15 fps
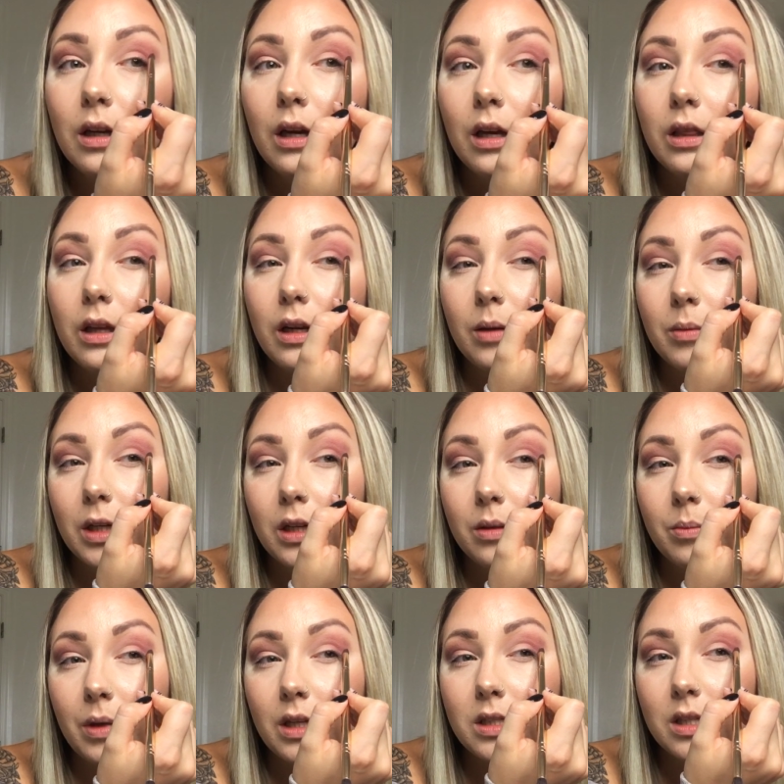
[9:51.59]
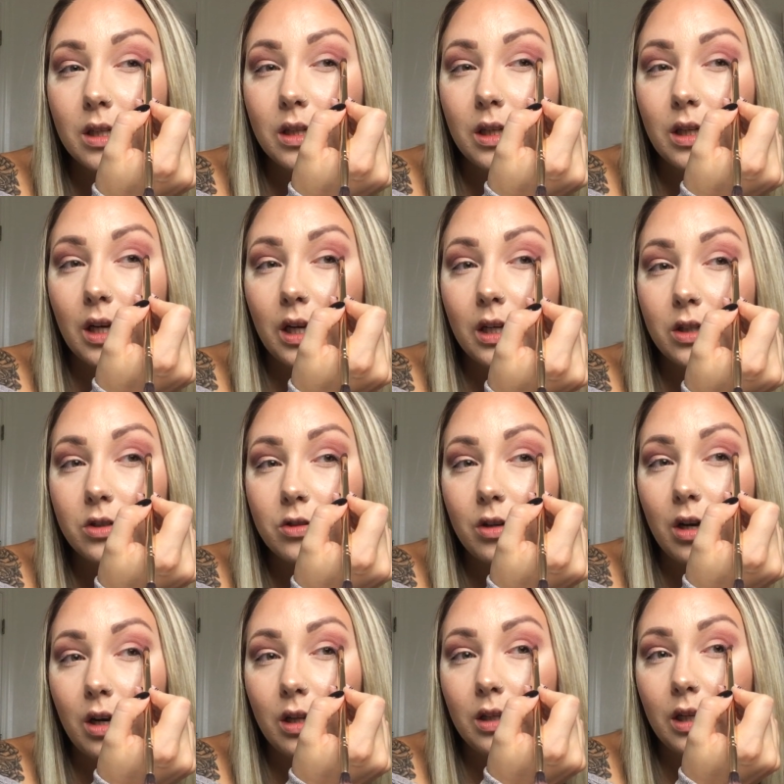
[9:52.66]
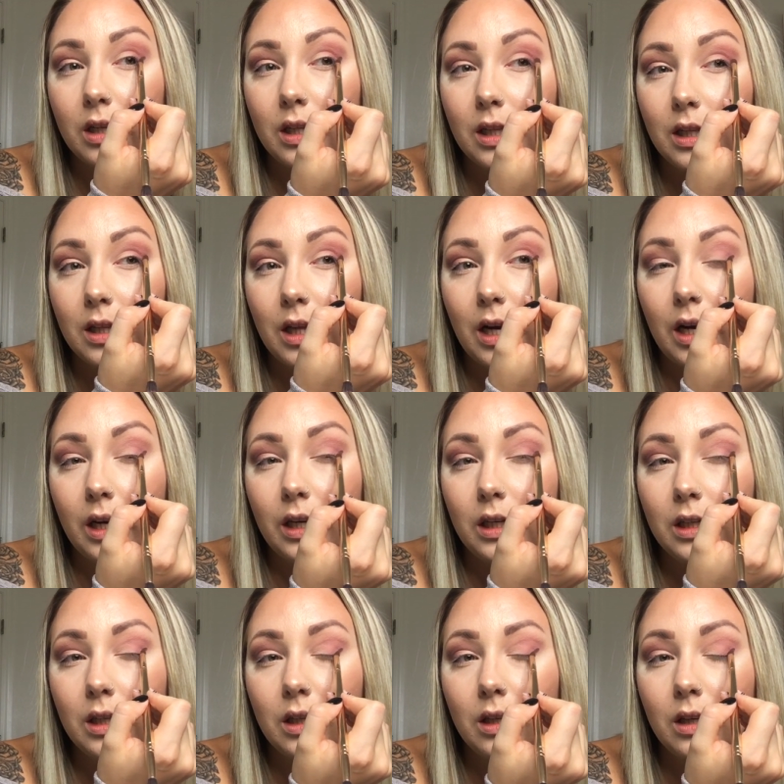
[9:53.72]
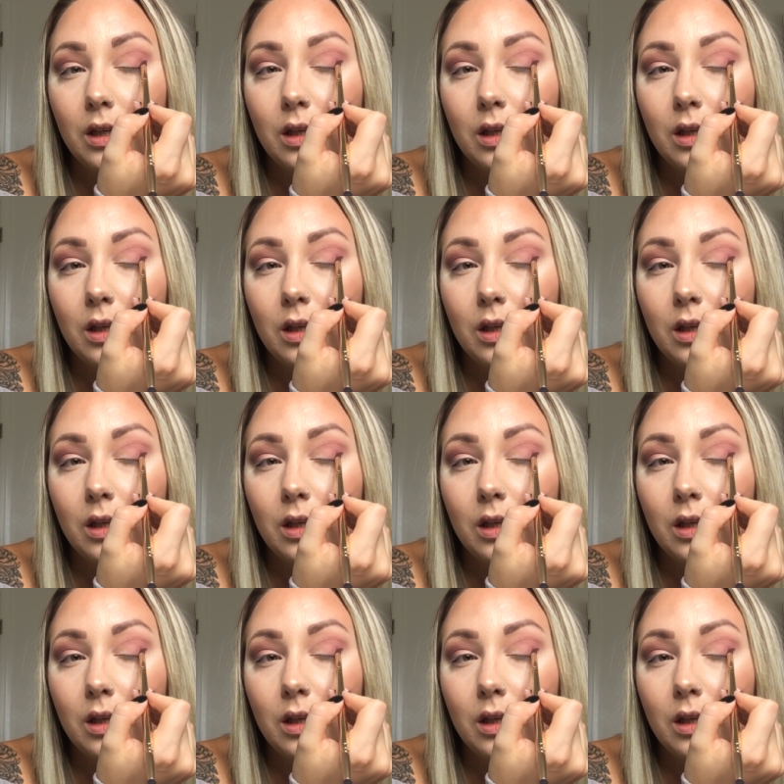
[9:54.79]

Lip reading: And then I'm going to basically kind of draw like a line